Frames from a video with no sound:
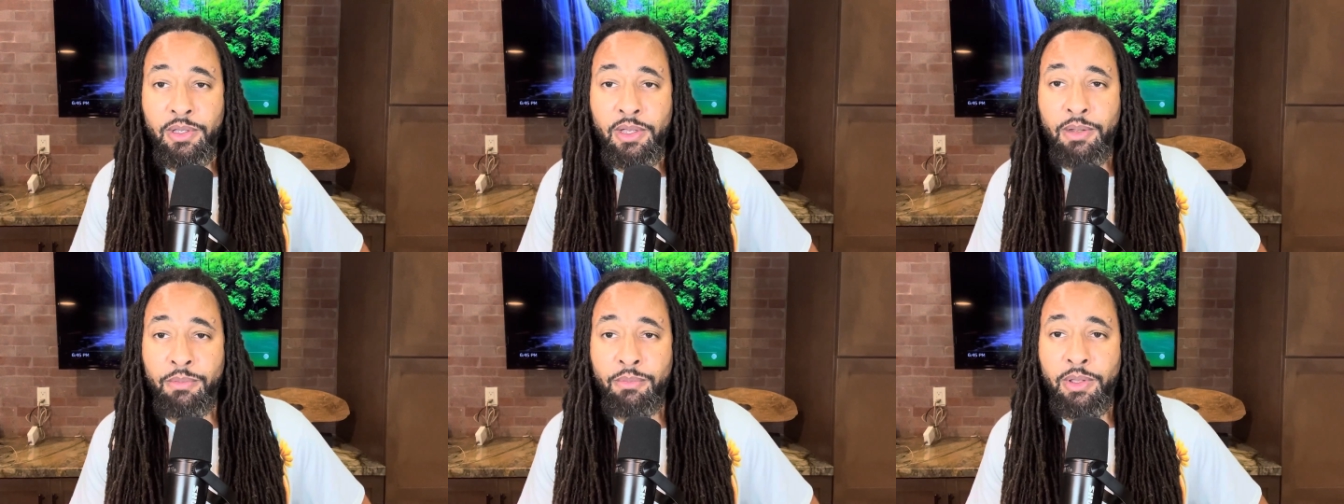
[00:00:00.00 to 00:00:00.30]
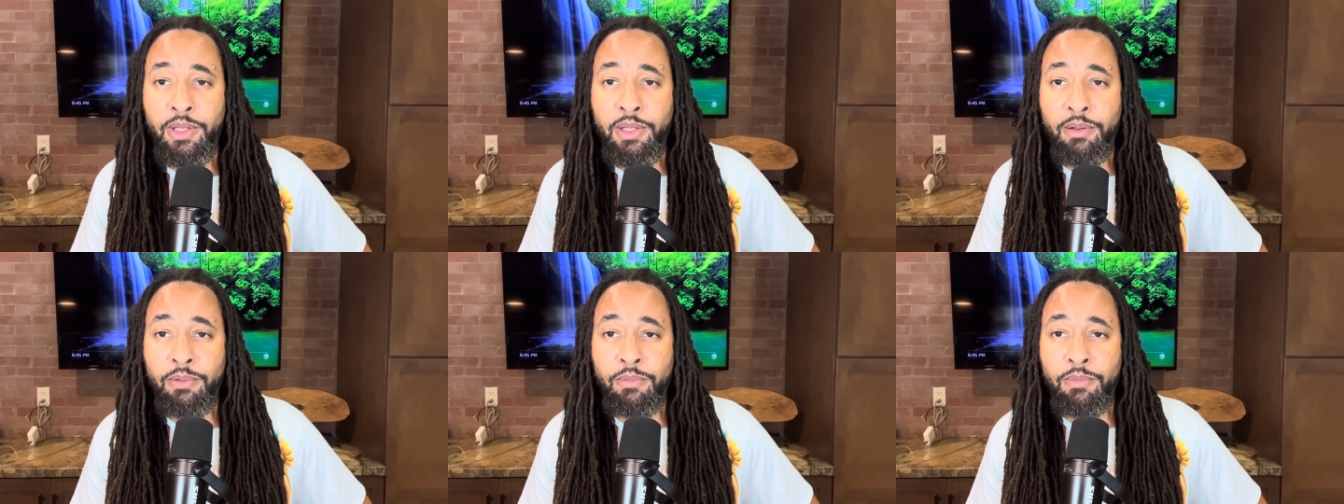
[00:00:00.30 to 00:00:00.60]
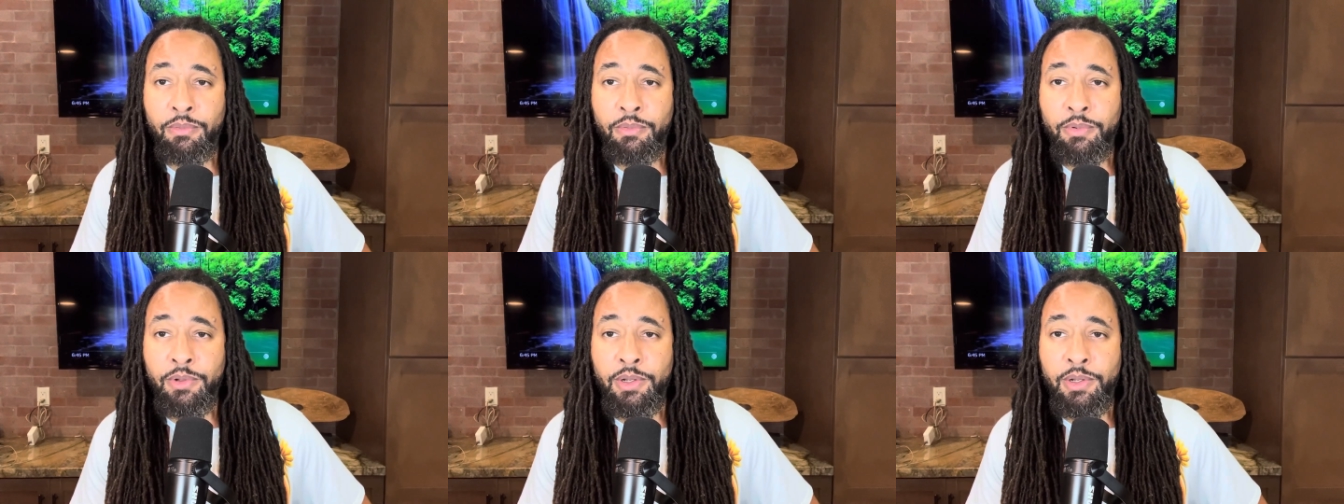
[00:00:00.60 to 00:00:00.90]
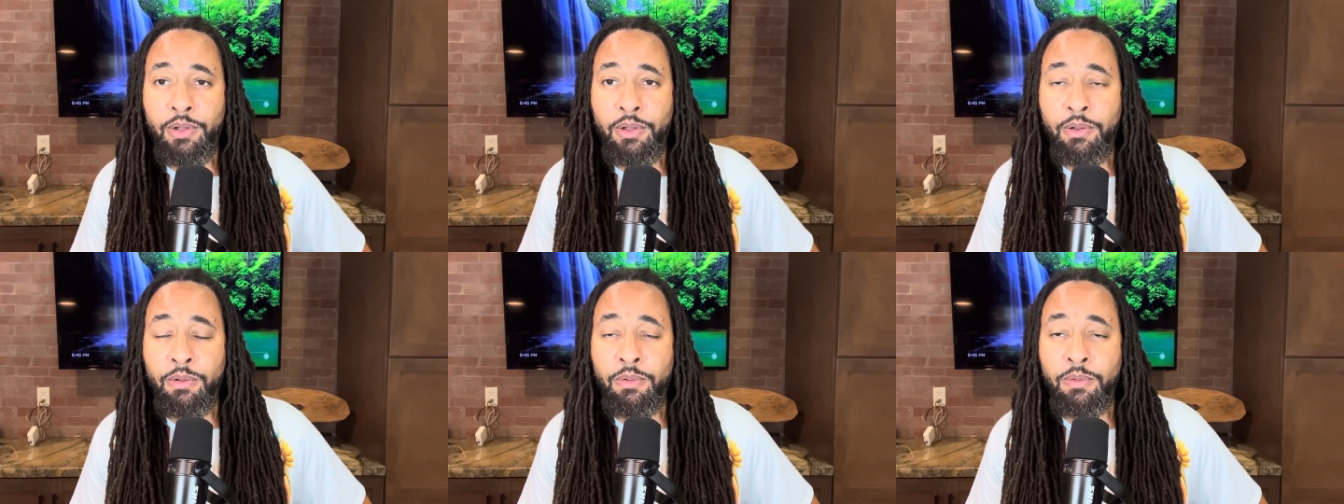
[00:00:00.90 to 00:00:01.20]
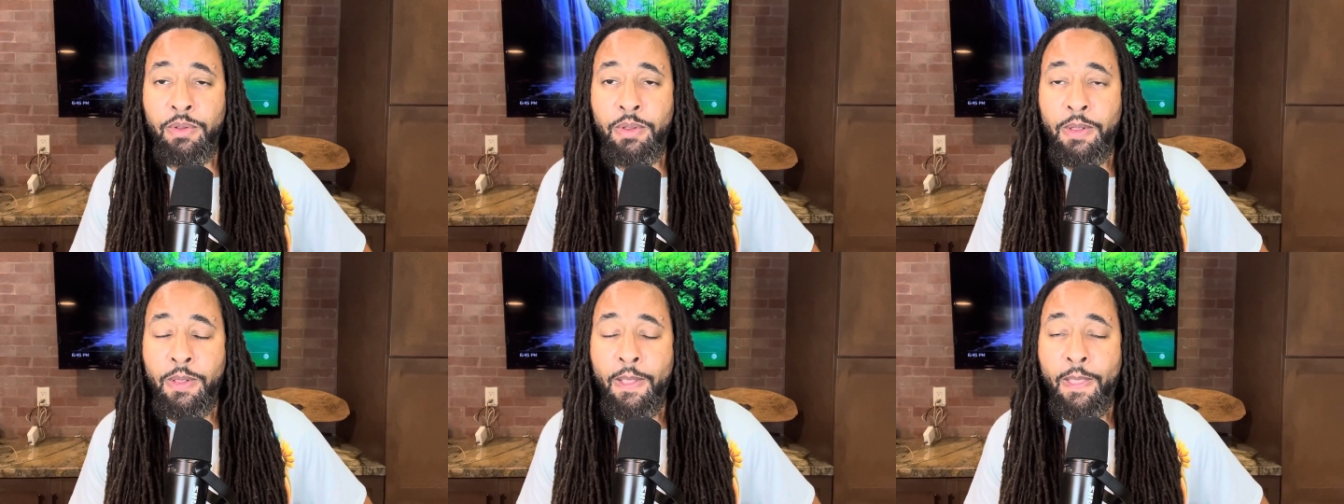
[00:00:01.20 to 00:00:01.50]
and and you know,
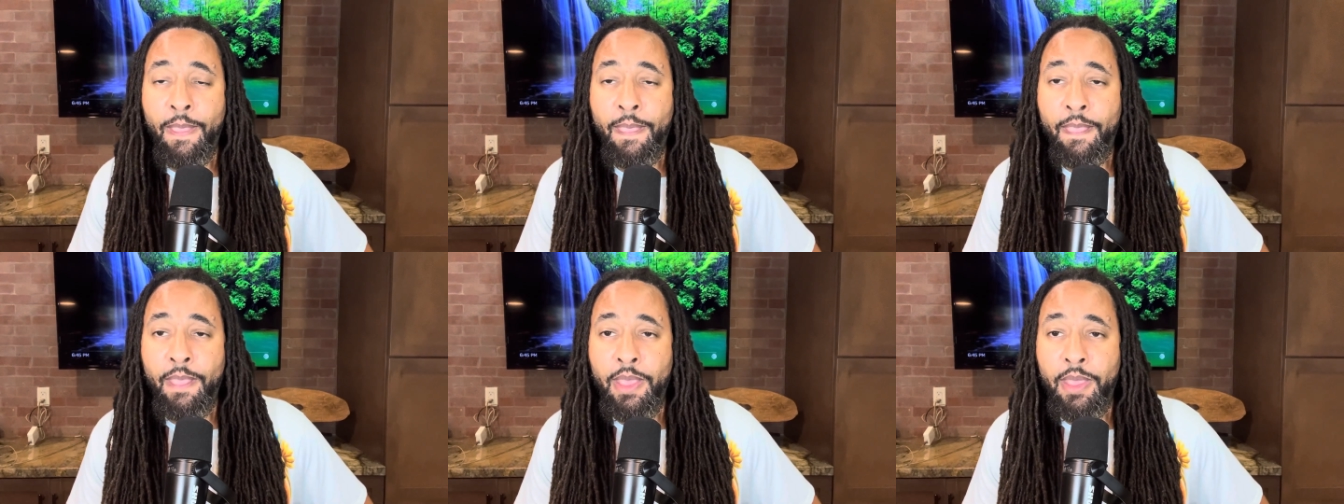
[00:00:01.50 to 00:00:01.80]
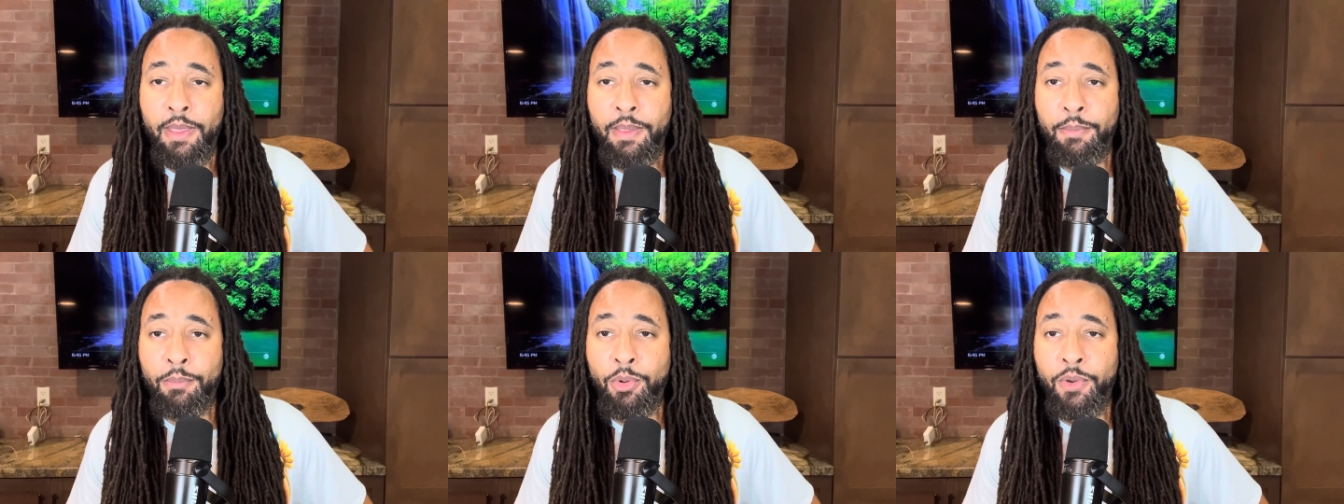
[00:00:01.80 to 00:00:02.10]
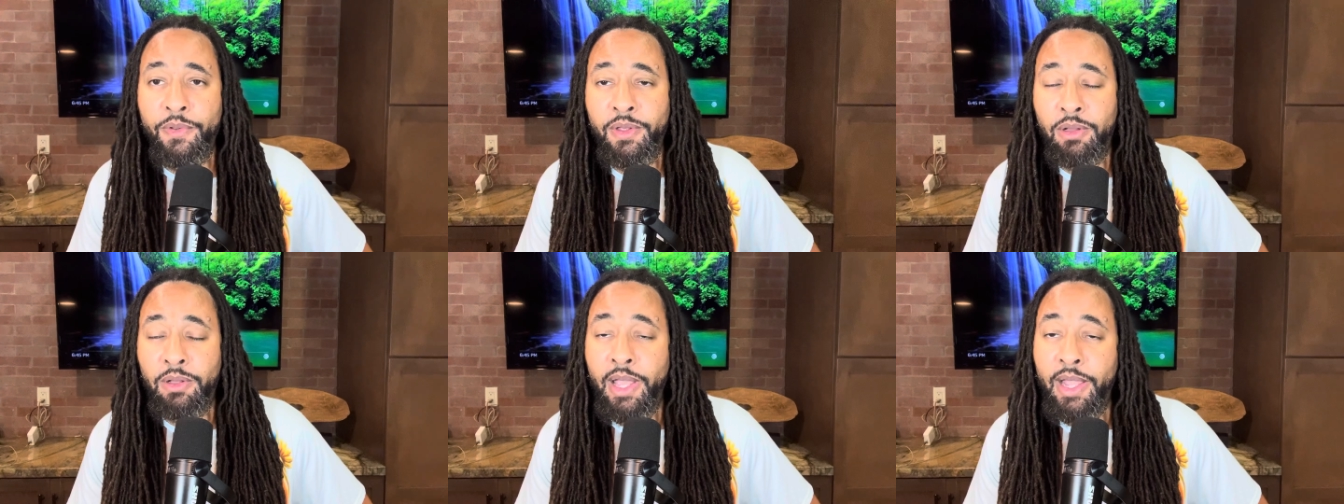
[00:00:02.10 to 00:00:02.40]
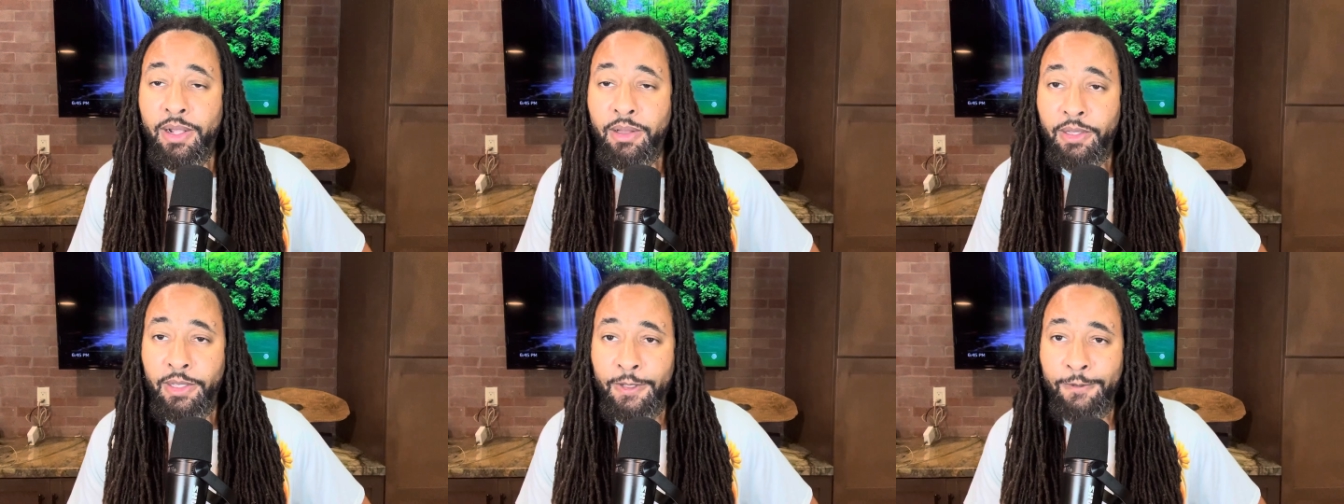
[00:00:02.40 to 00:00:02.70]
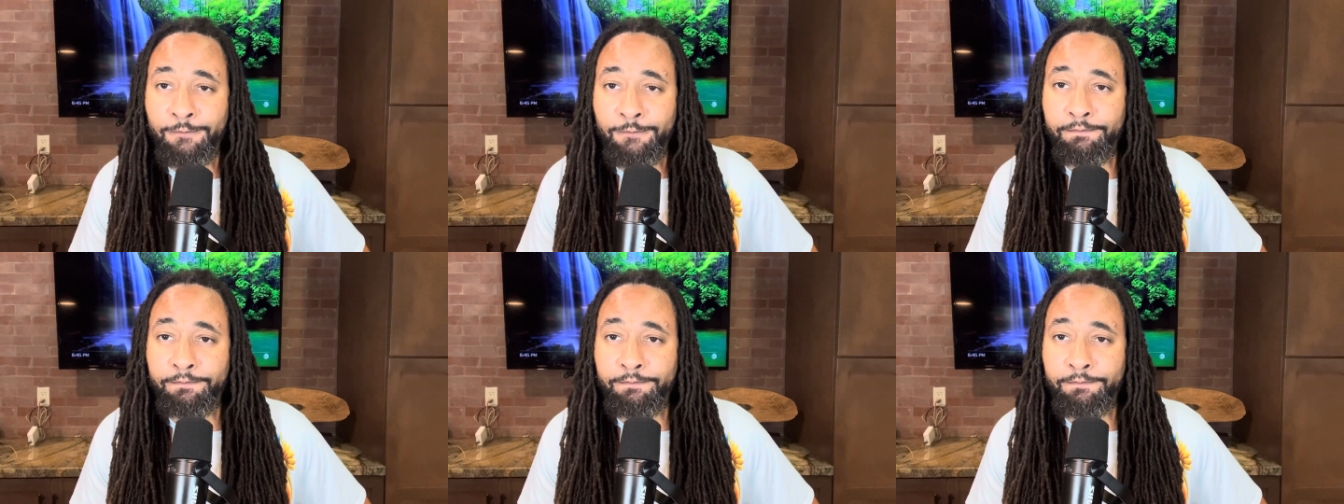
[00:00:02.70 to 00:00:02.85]
more than likely.